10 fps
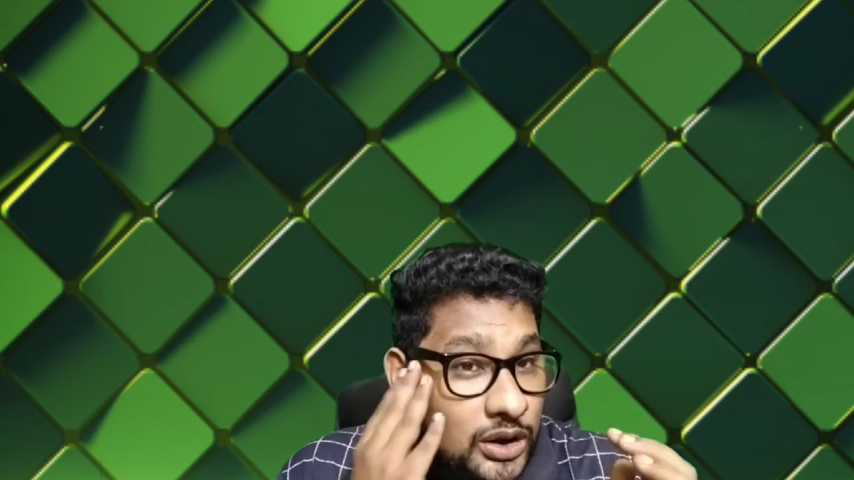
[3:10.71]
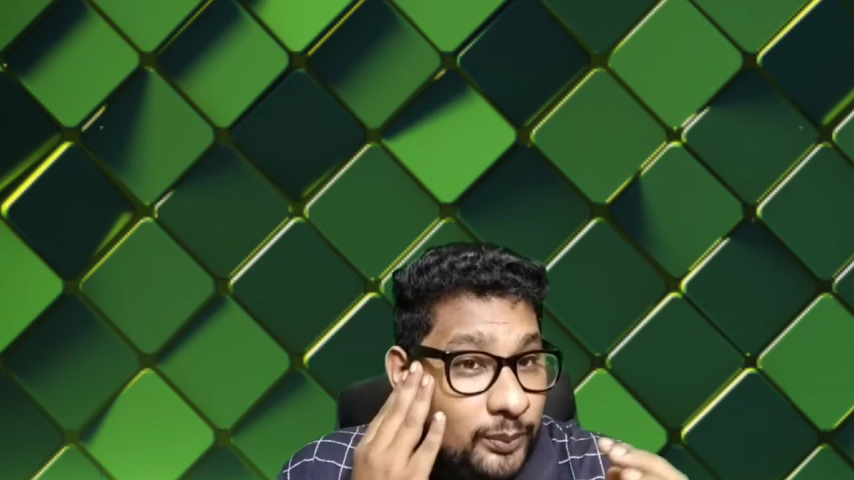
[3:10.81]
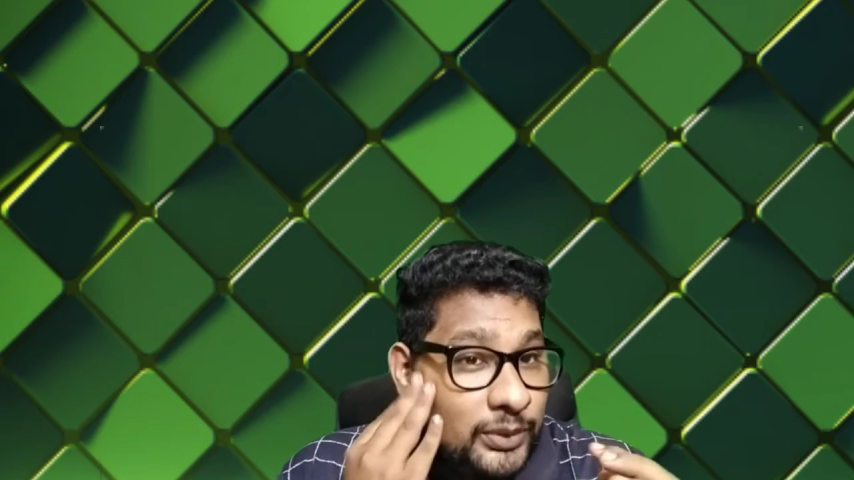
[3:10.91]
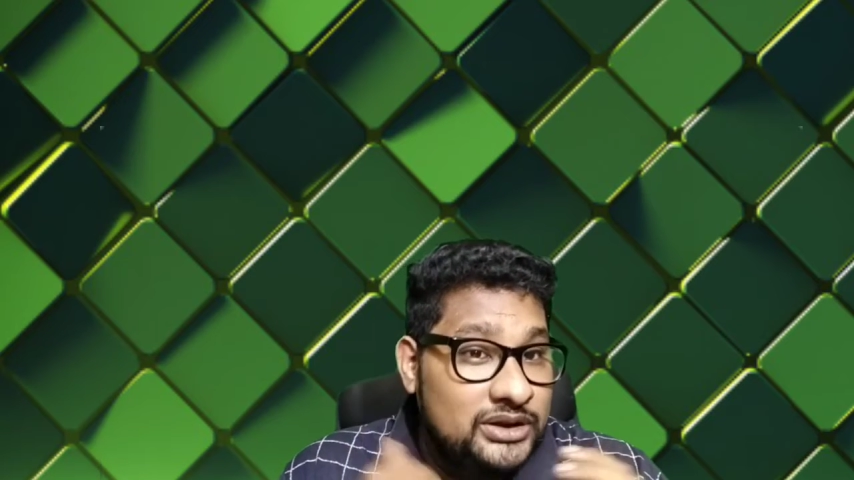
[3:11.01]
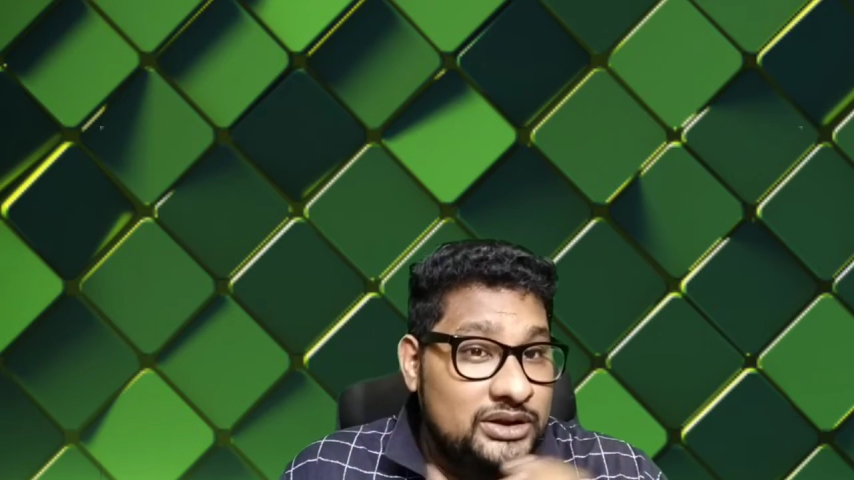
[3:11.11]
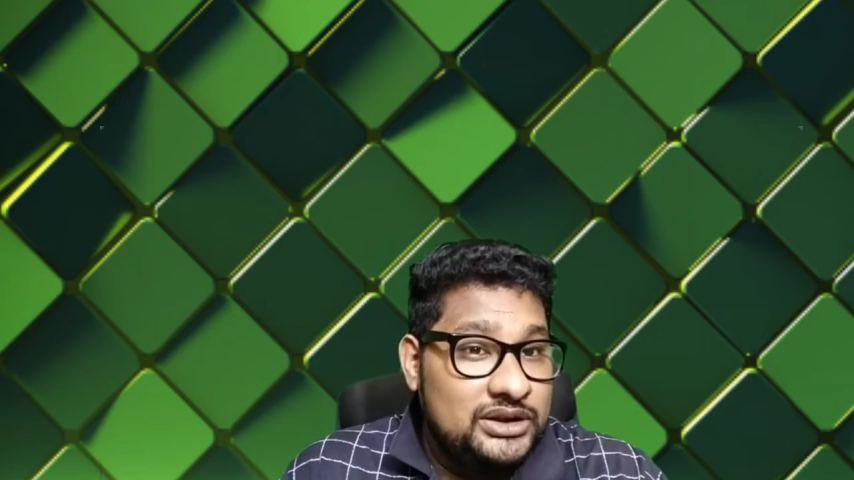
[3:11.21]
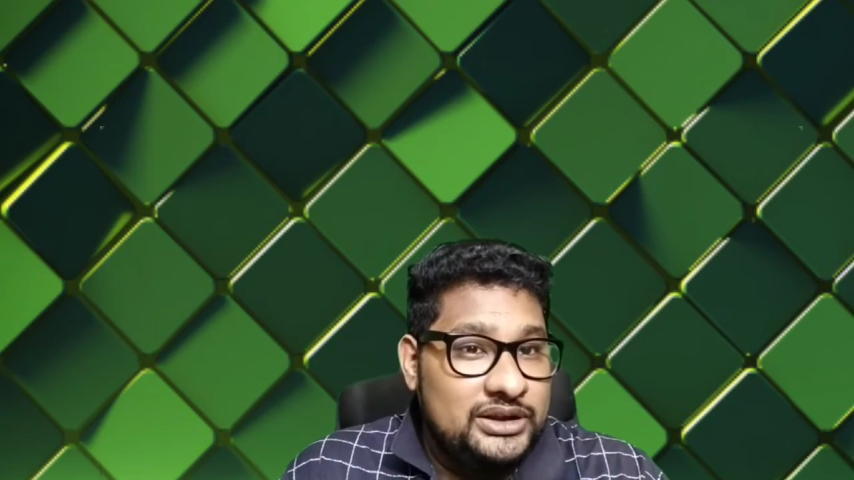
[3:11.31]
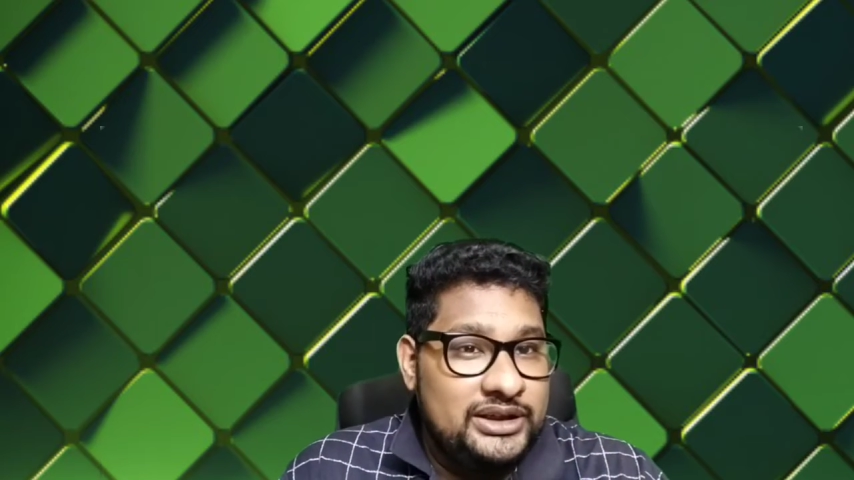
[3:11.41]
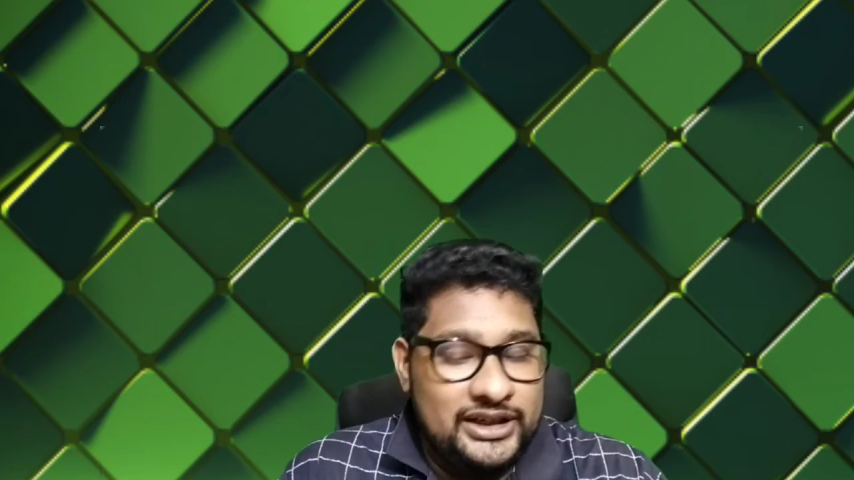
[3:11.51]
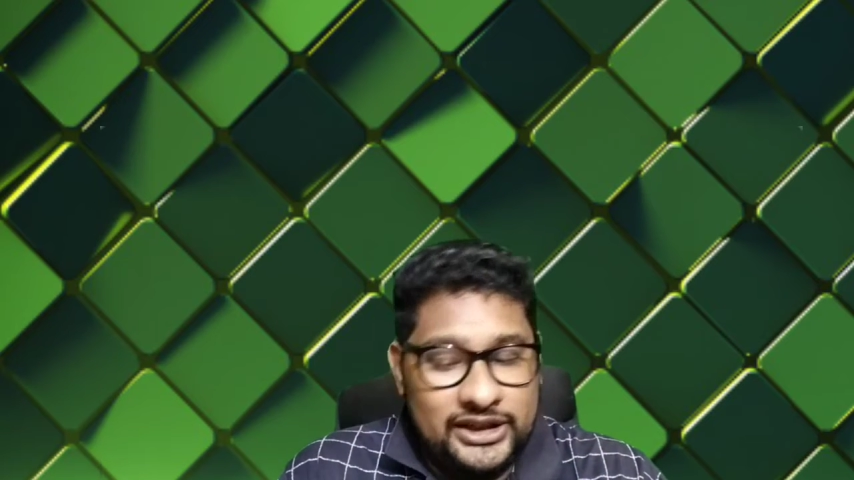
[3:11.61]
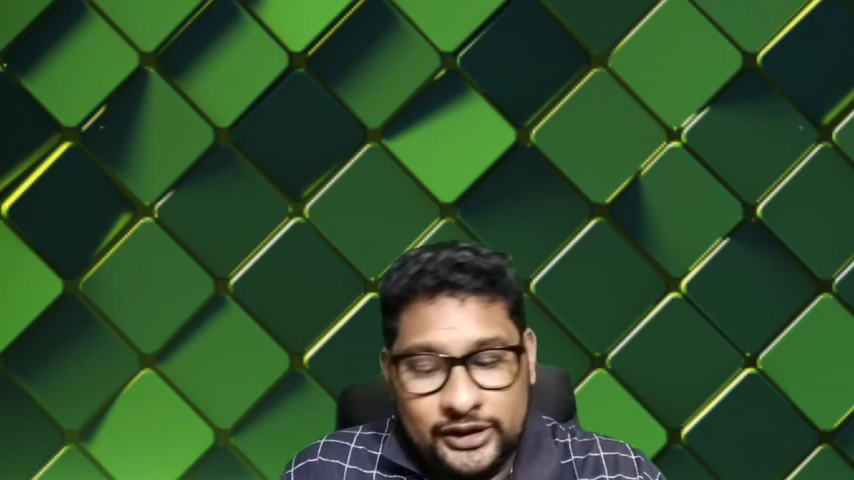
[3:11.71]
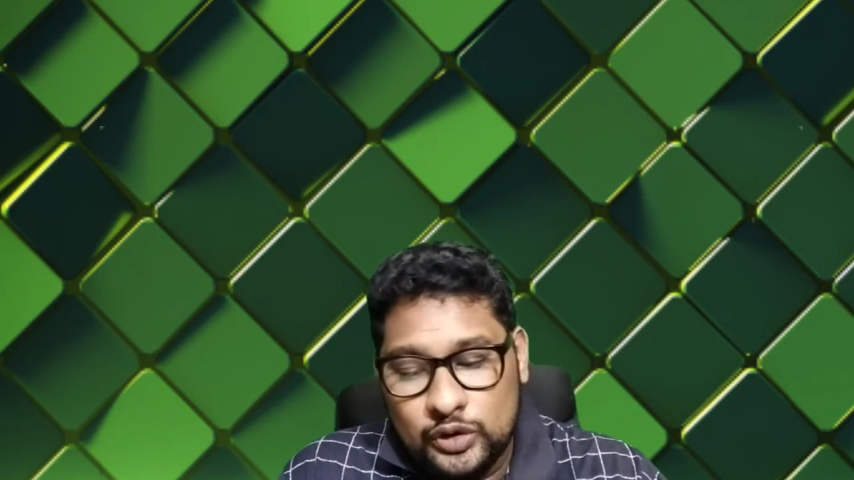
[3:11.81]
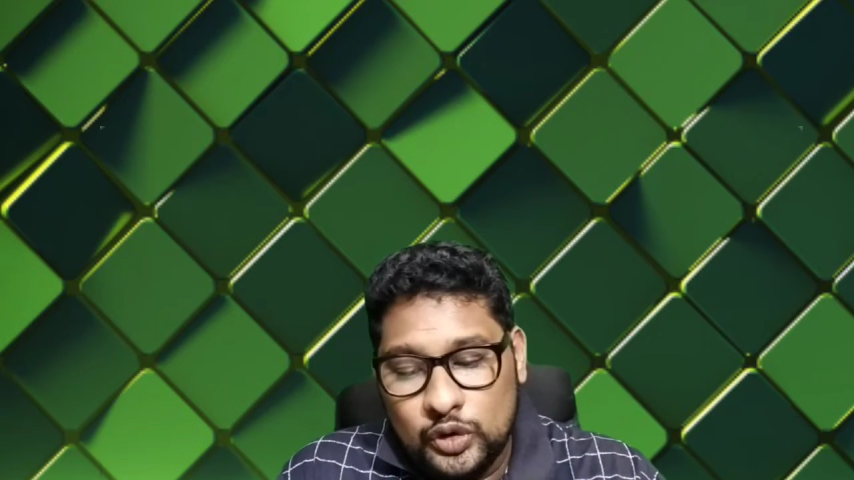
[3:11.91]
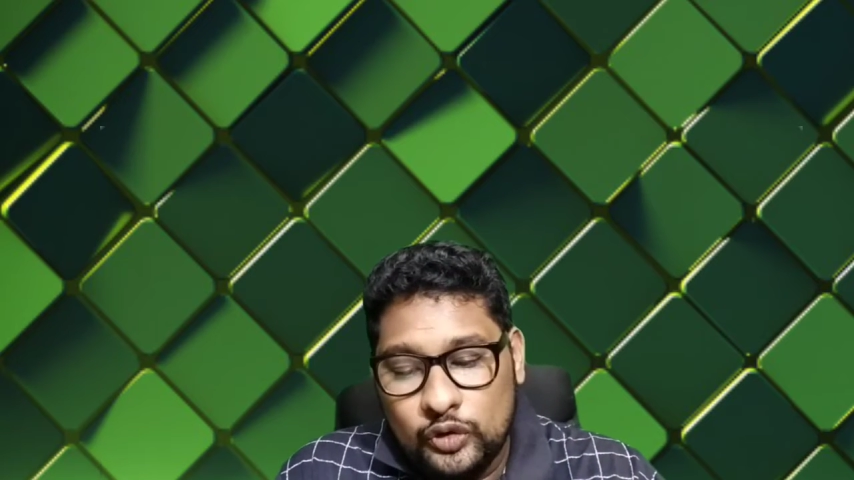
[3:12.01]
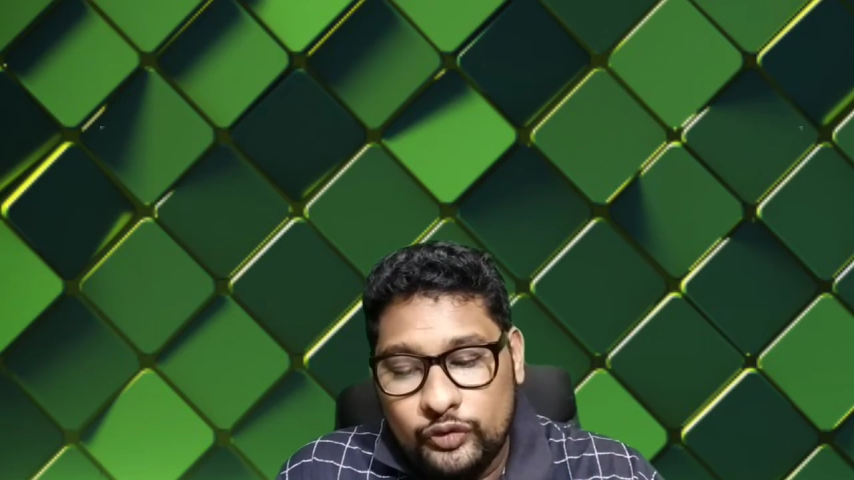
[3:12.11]
but they didn't
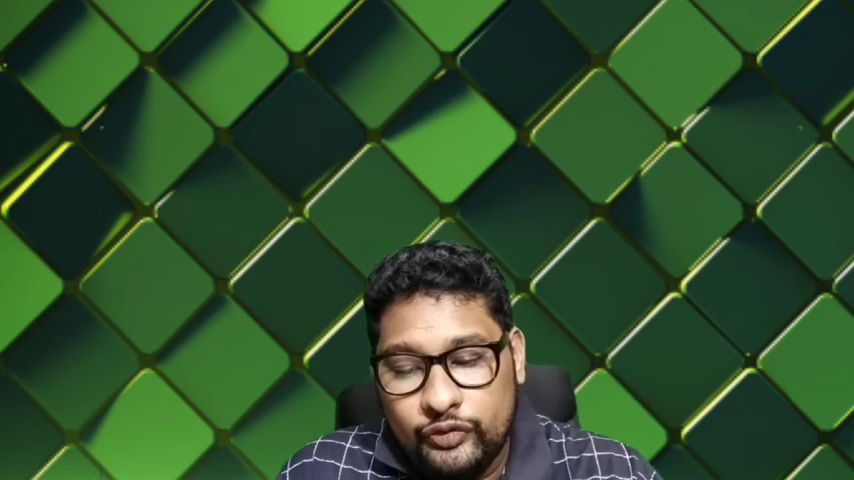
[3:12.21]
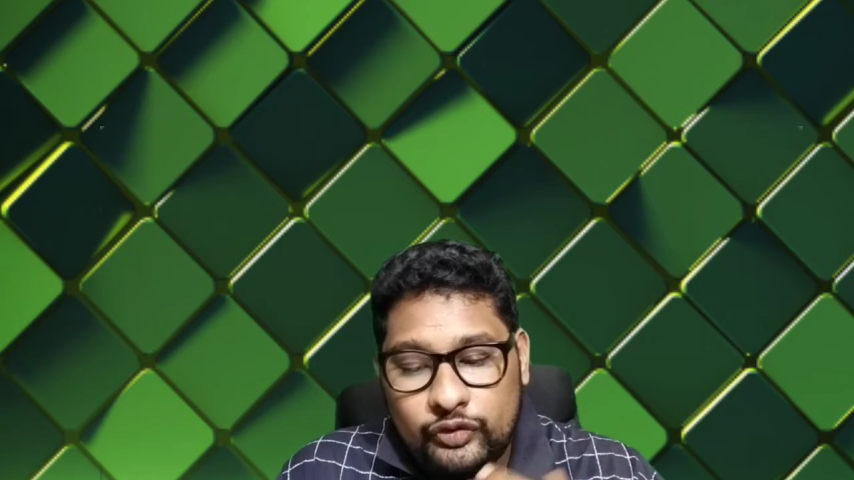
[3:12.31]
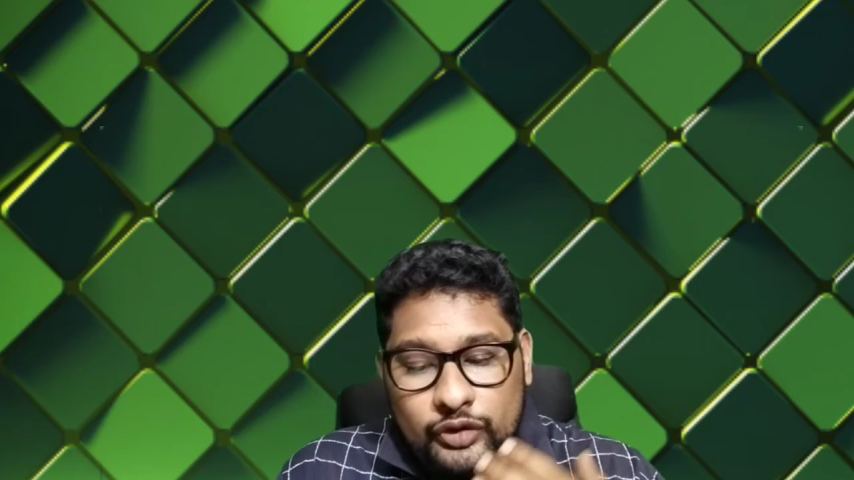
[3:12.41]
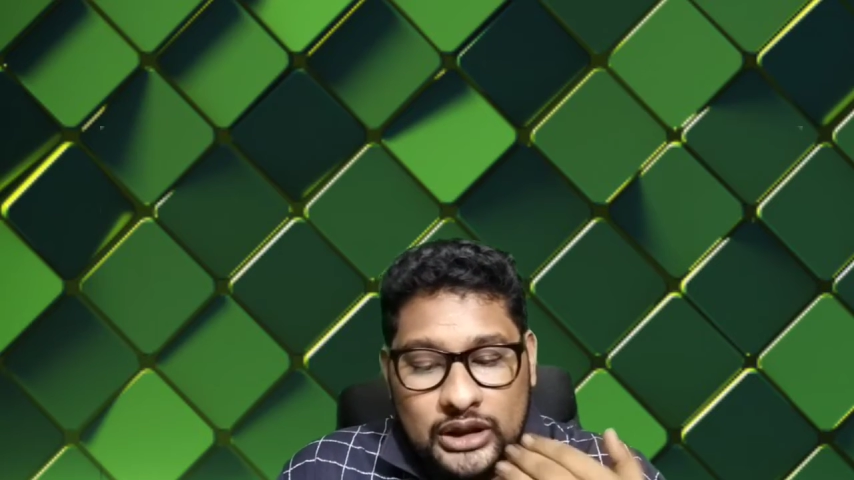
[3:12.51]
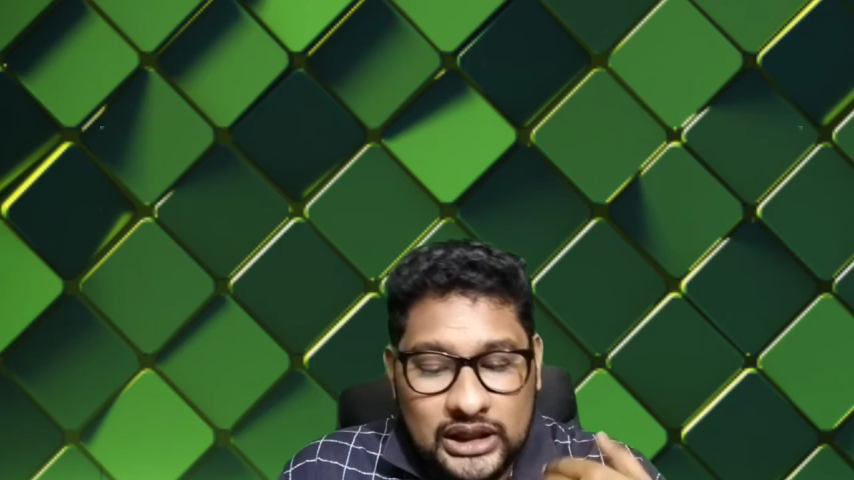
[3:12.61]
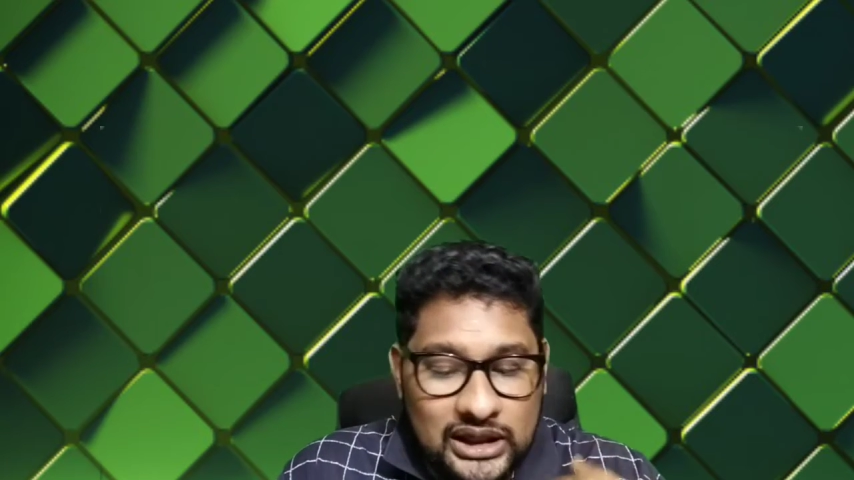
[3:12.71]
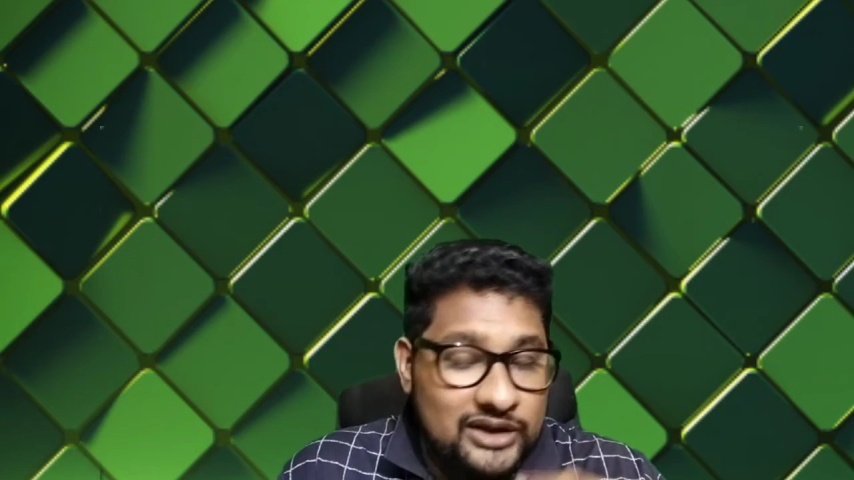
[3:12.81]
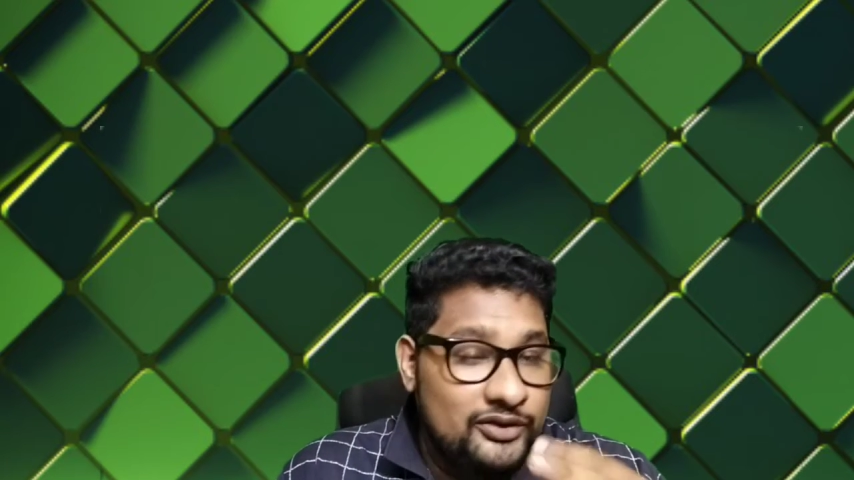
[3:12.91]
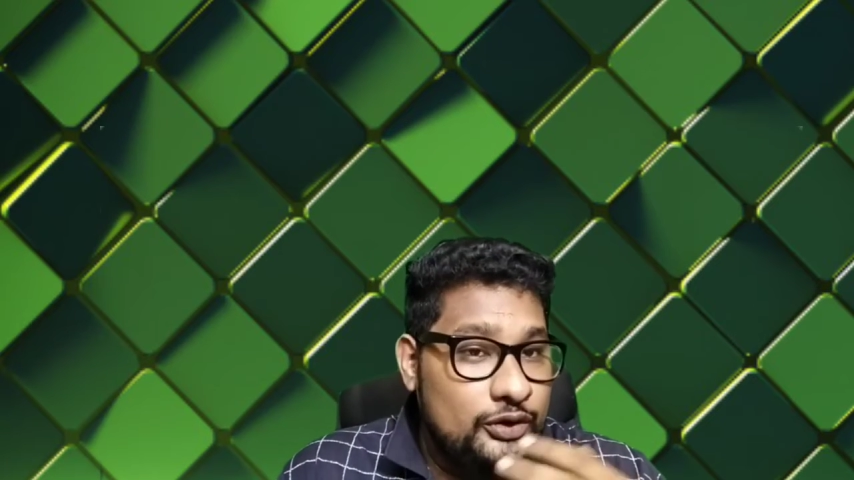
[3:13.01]
go hard